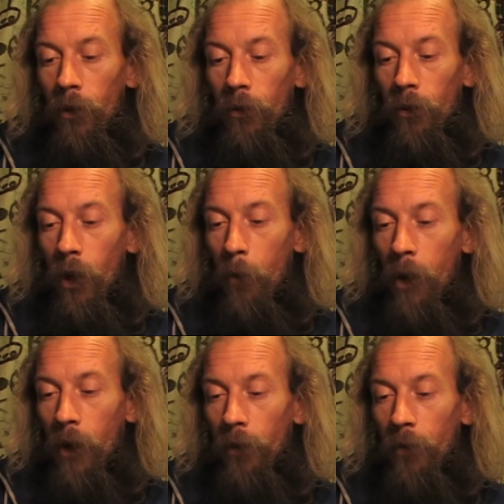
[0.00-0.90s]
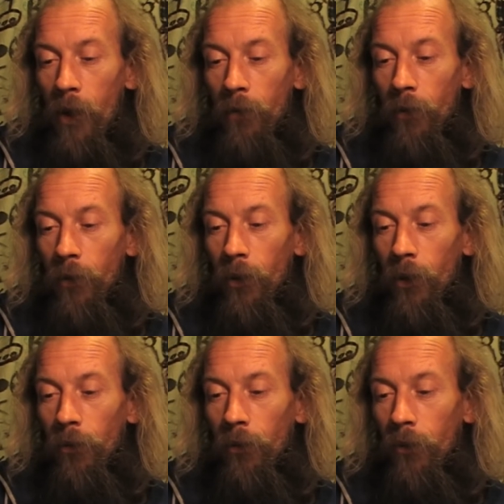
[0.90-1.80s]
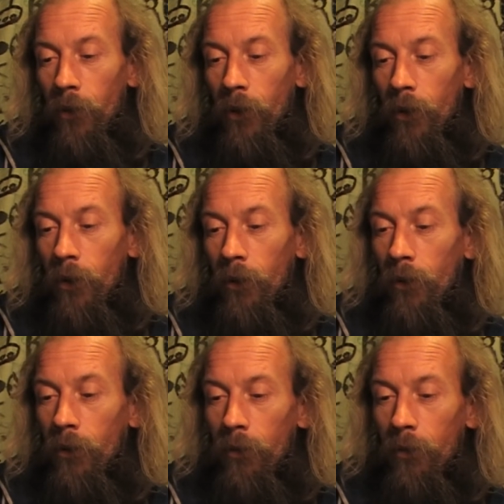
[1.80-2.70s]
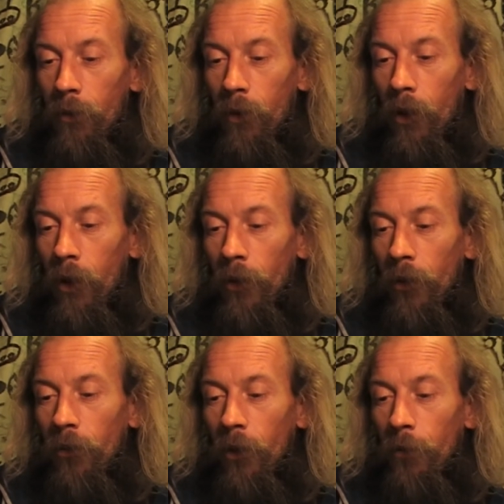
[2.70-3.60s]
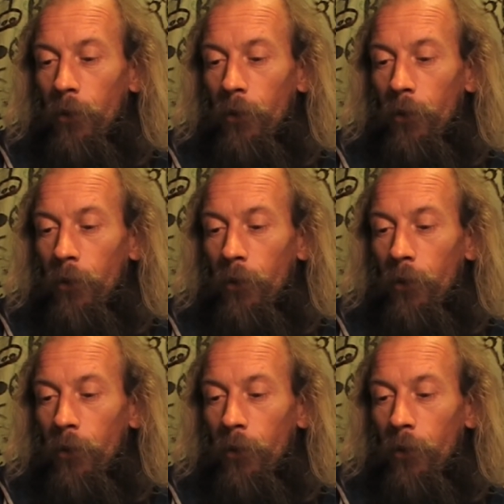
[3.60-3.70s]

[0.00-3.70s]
to come out of heaven and and this stuff,